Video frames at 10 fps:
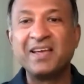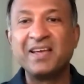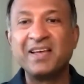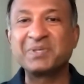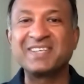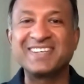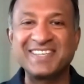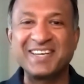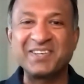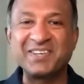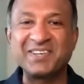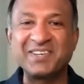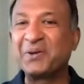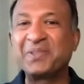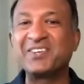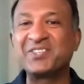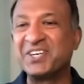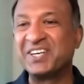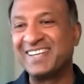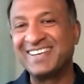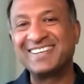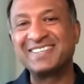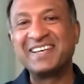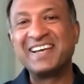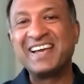And to a certain extent, I followed that journey, and